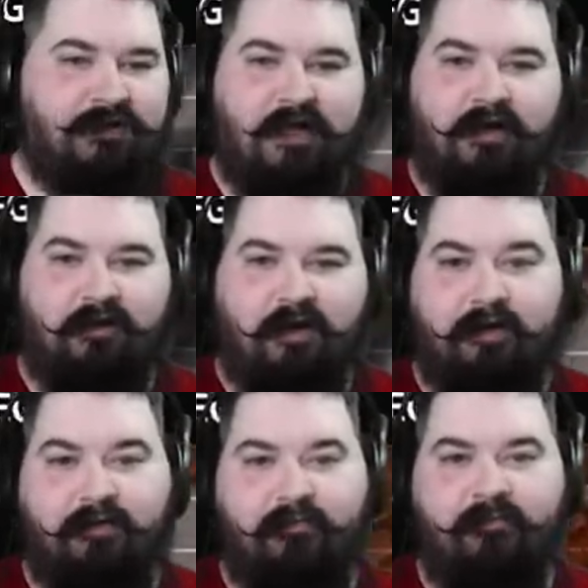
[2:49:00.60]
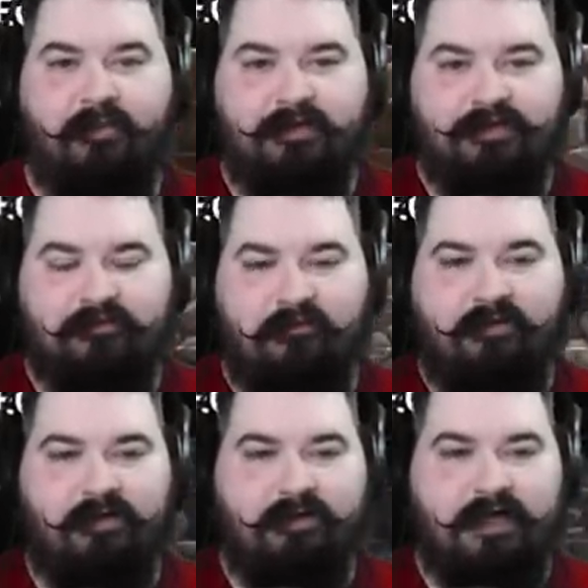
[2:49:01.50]
that a lot. Like Survival
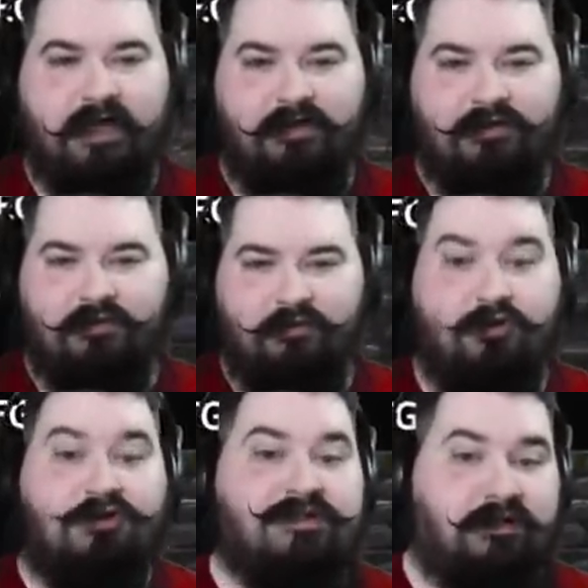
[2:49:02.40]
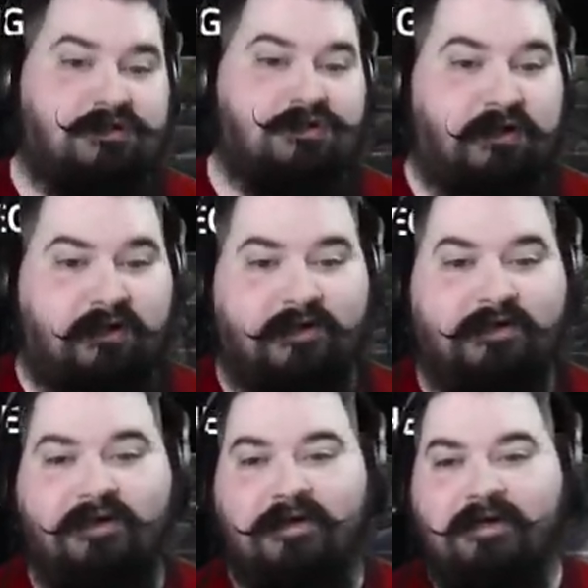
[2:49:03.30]
Hunter can do good single target.
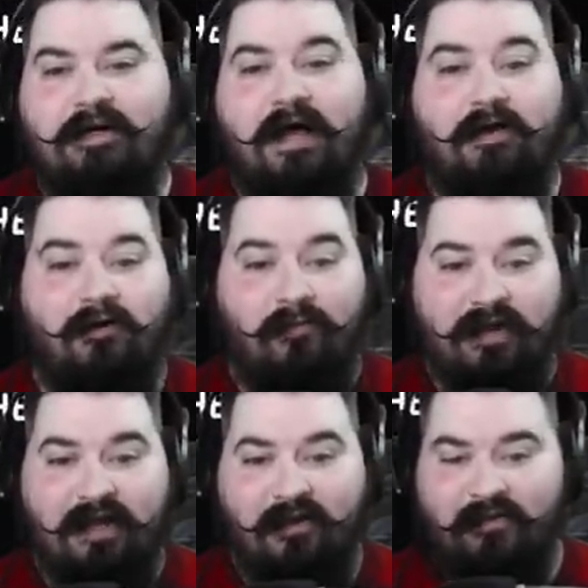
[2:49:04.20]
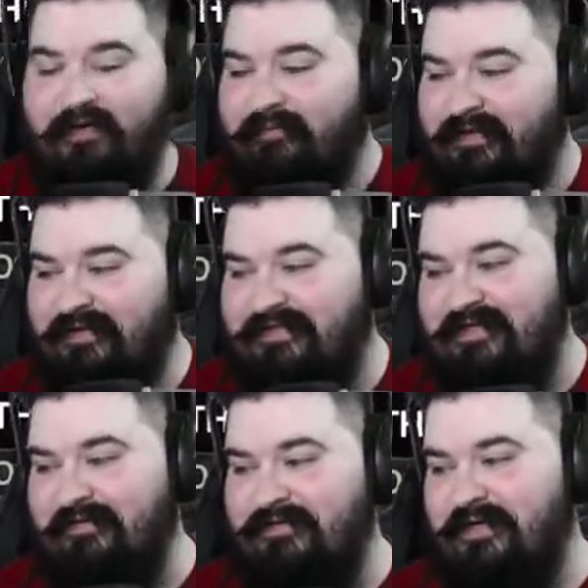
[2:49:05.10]
I don't know about AoE, but good
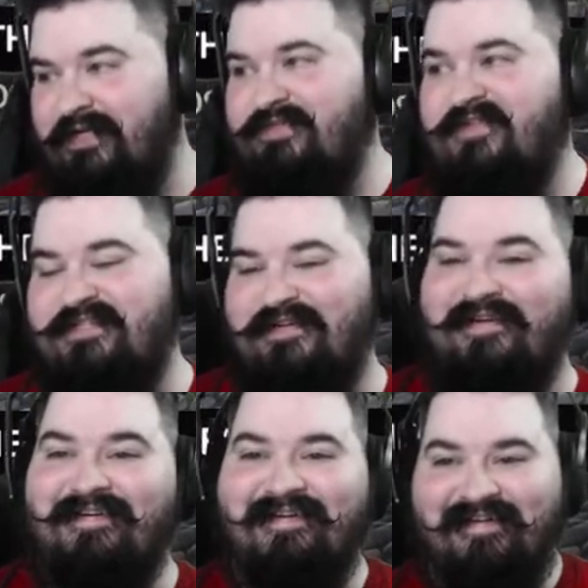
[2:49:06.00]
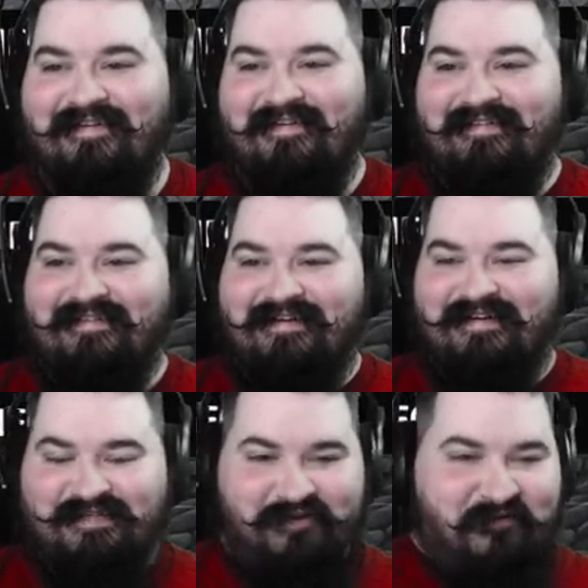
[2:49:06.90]
single targets for sure.
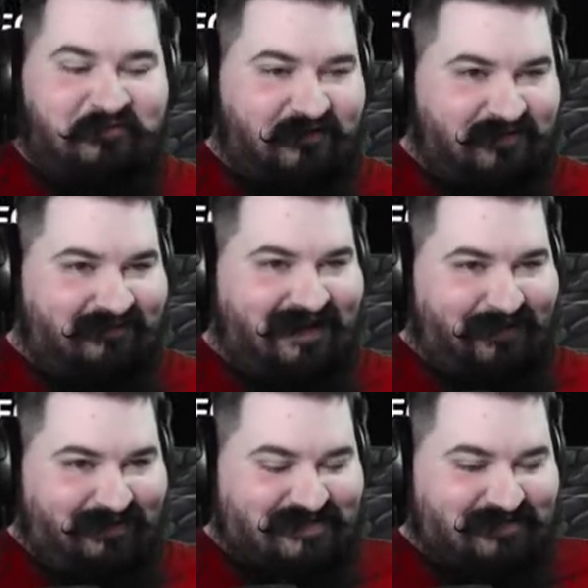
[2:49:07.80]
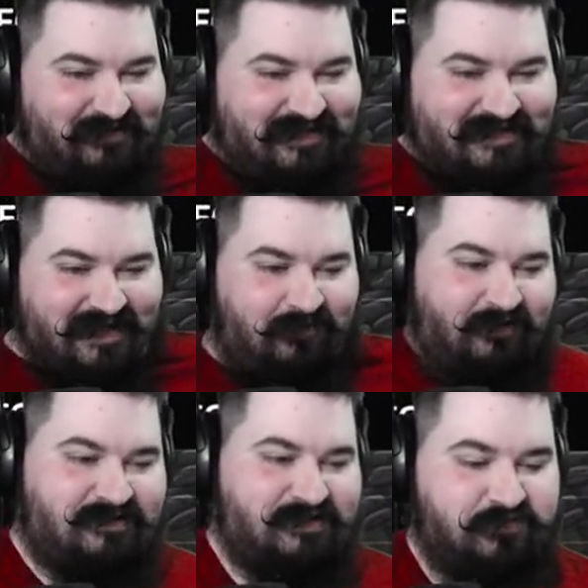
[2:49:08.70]
It's gonna be fun, man. I'm actually really excited
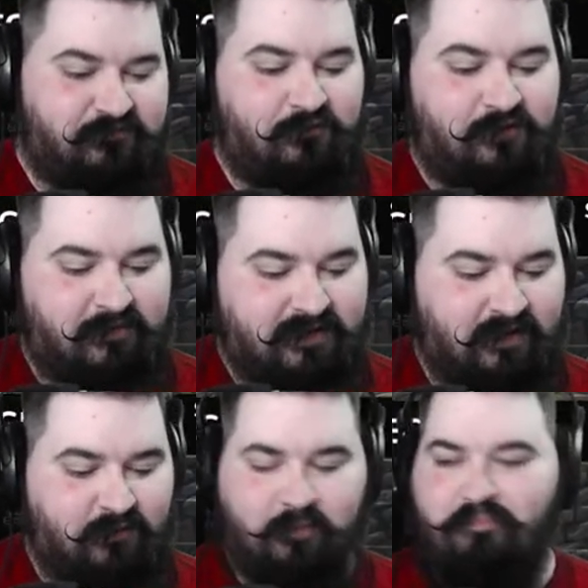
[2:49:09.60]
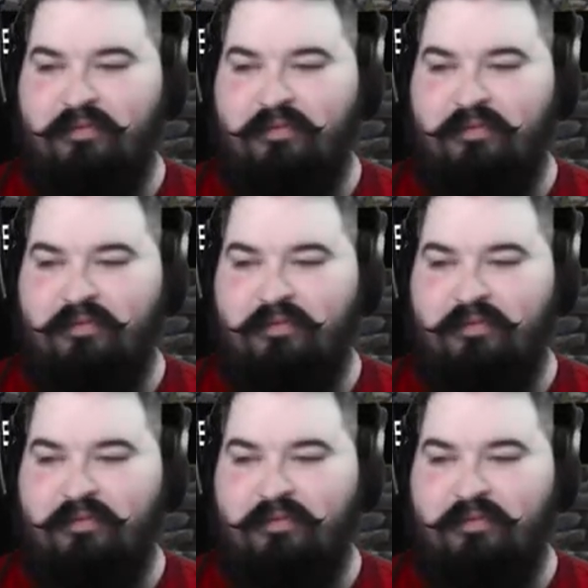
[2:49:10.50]
about season four, about like what